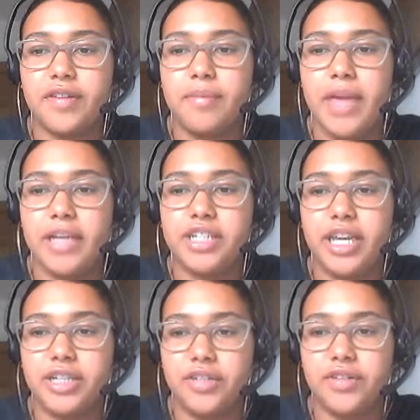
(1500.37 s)
and make
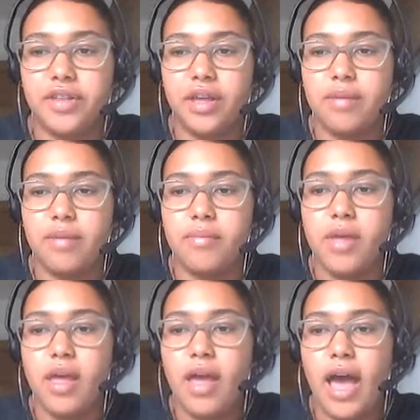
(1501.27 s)
changes to them
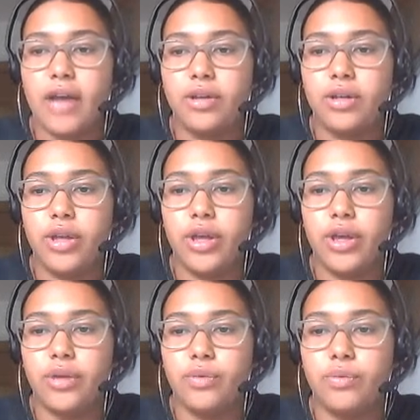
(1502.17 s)
and
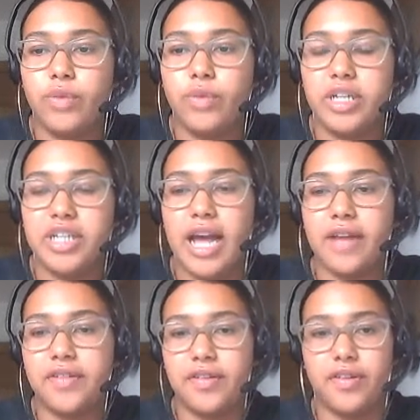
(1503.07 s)
learn which
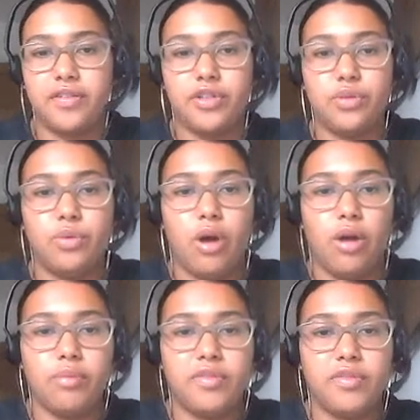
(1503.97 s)
axes do
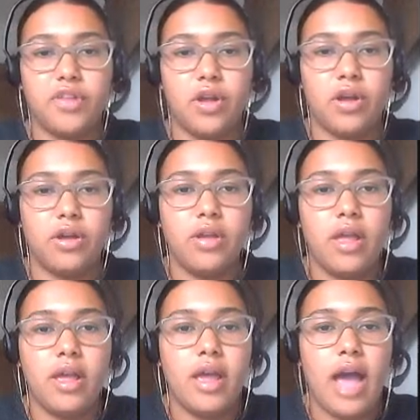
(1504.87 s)
what. So
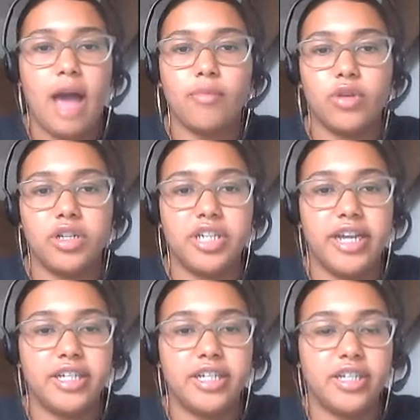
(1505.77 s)
I'm going to
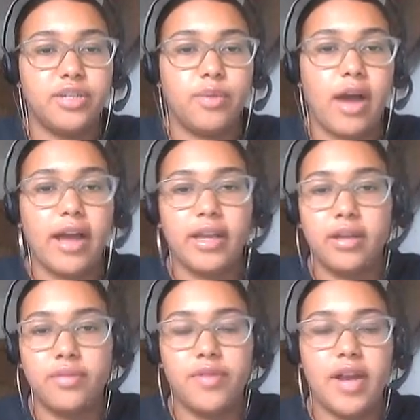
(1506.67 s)
change it to
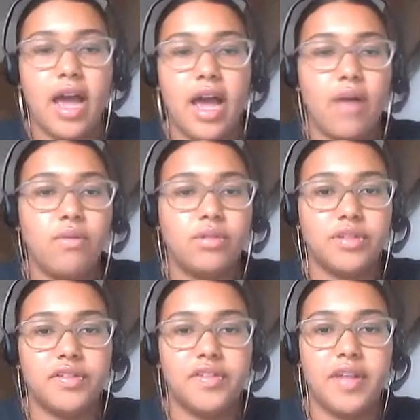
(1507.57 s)
Y for now,
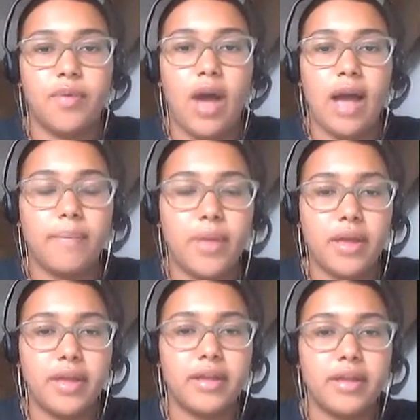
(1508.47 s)
just to see what
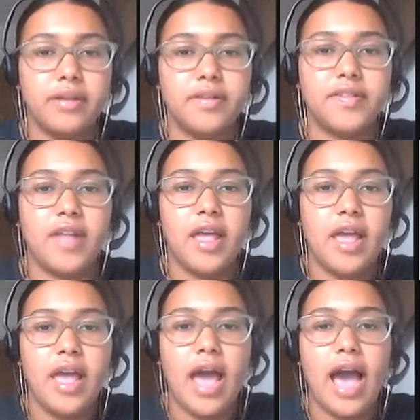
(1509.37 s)
happens.
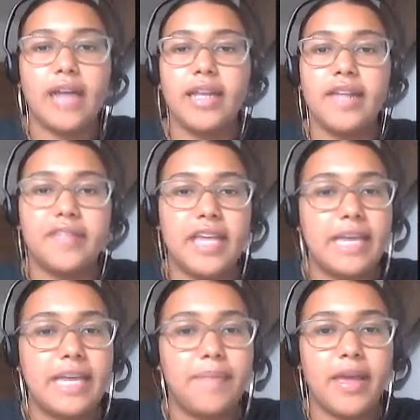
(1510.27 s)
And let's
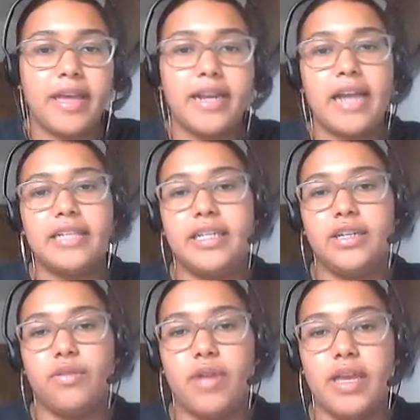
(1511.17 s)
keep it at 90
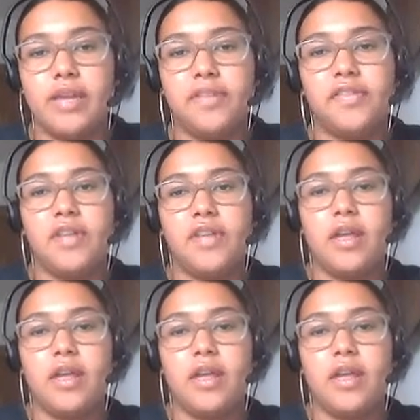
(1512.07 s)
degrees.